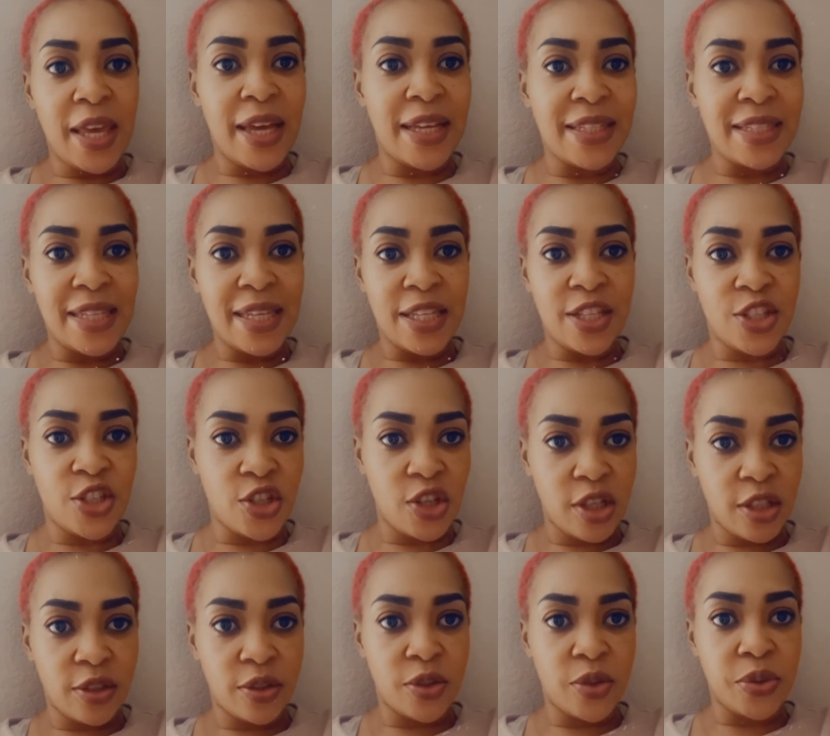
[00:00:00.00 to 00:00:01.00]

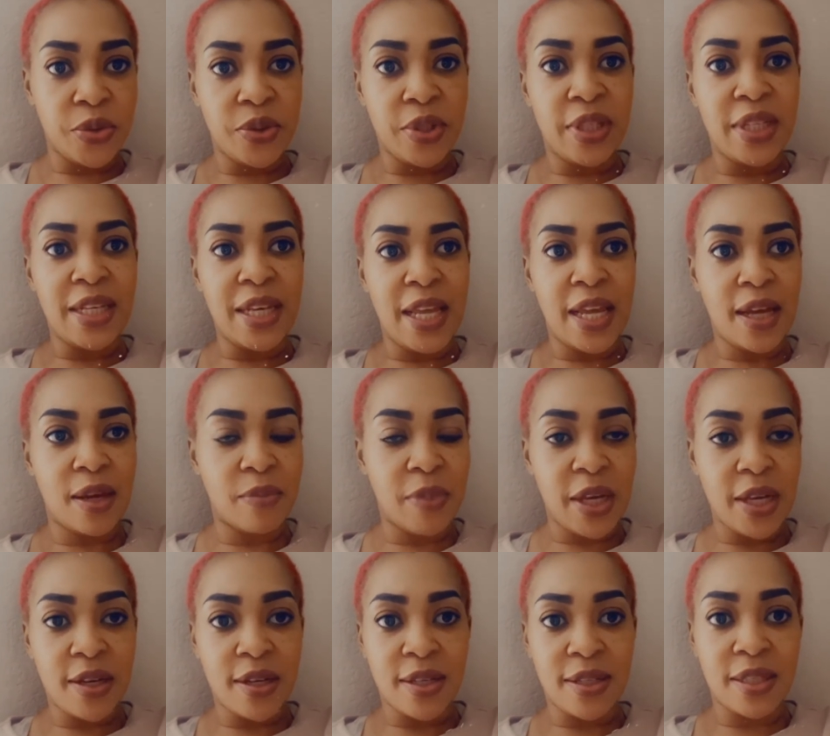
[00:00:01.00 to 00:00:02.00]
attention to the neck,
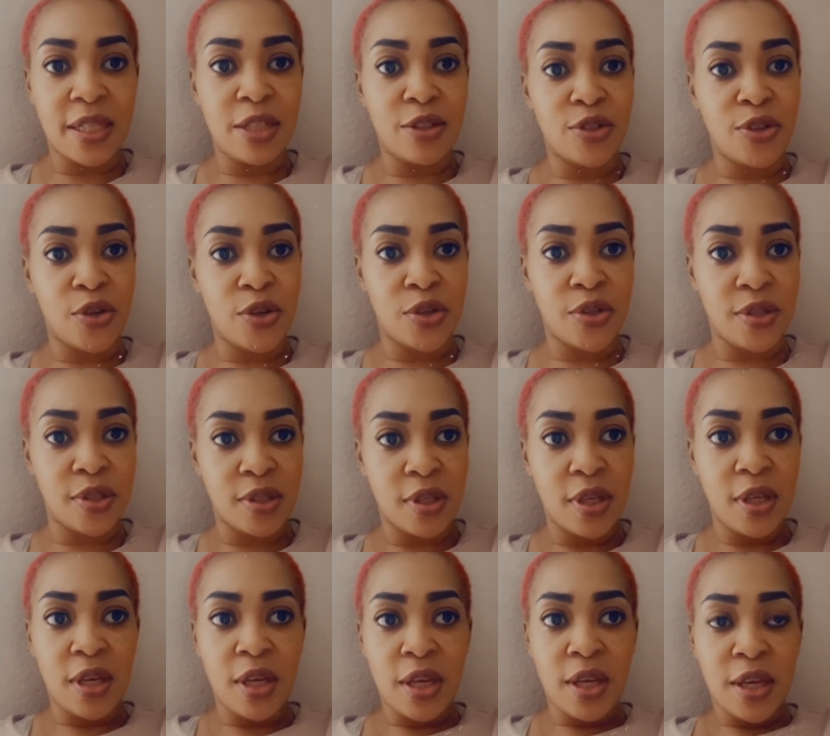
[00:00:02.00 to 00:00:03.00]
because it does
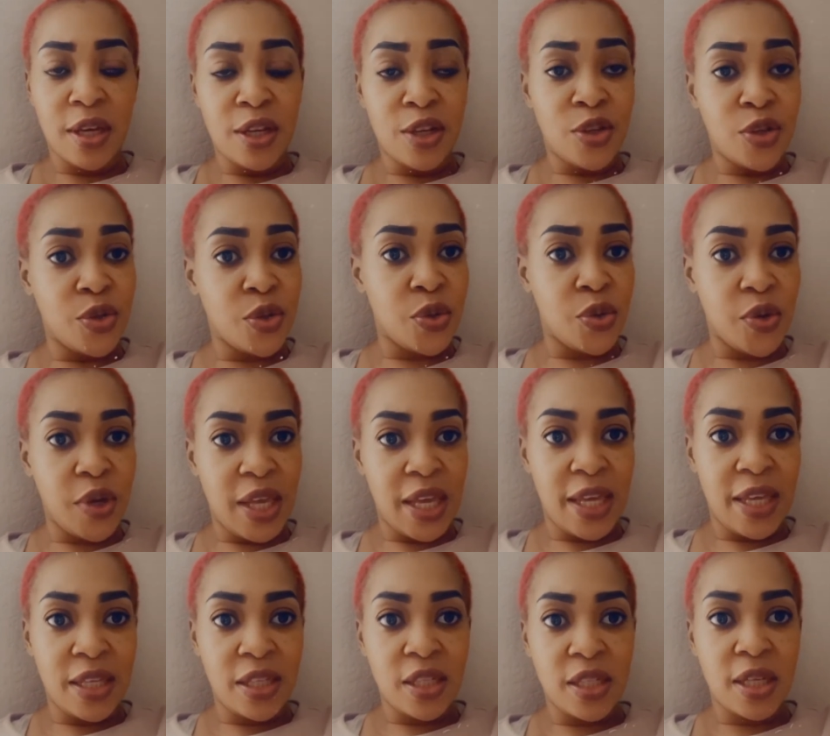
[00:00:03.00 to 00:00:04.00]
show
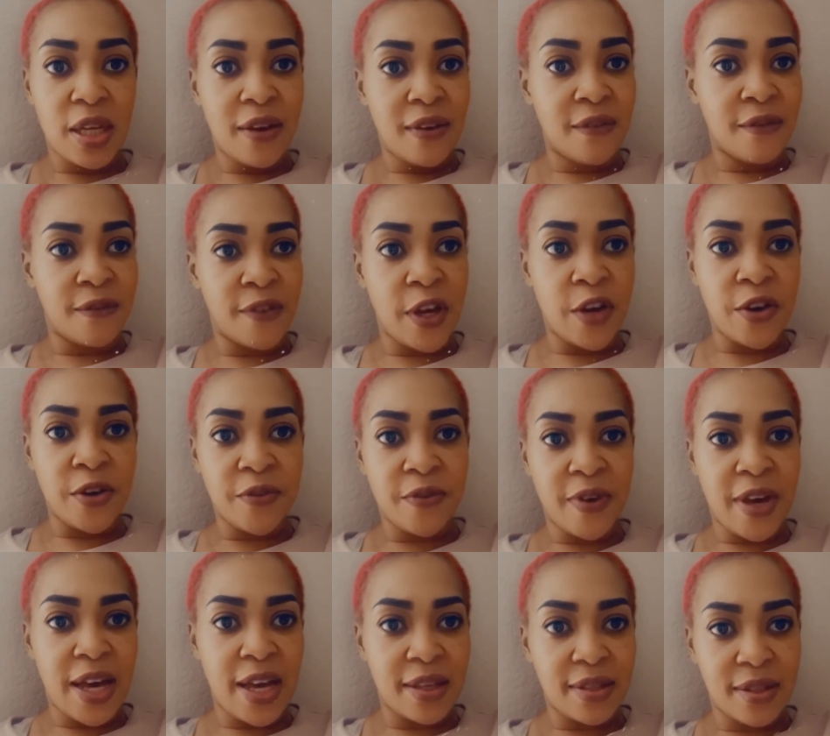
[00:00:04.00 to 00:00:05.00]
age very
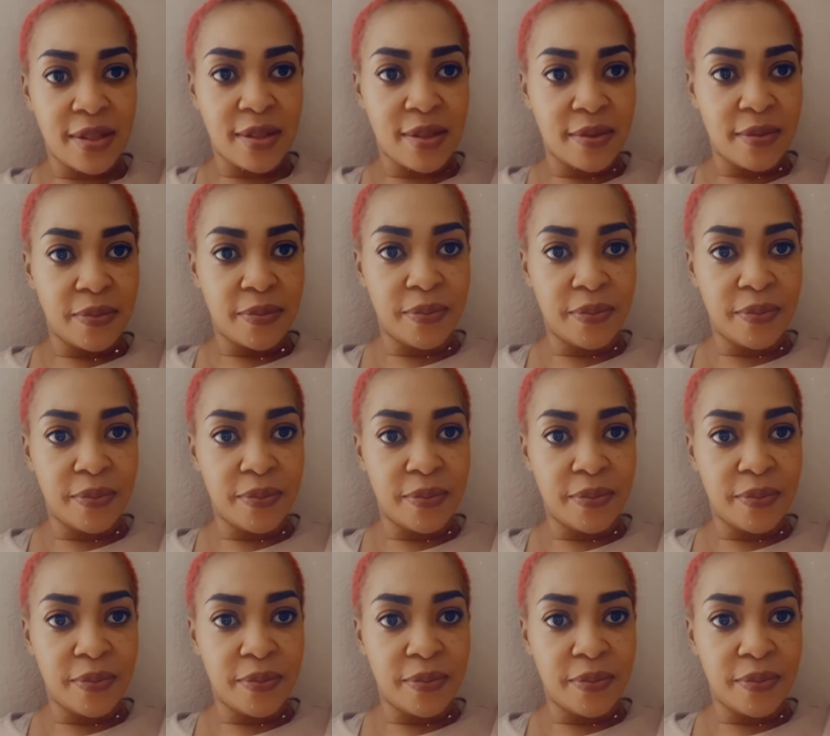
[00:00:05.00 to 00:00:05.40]
fast.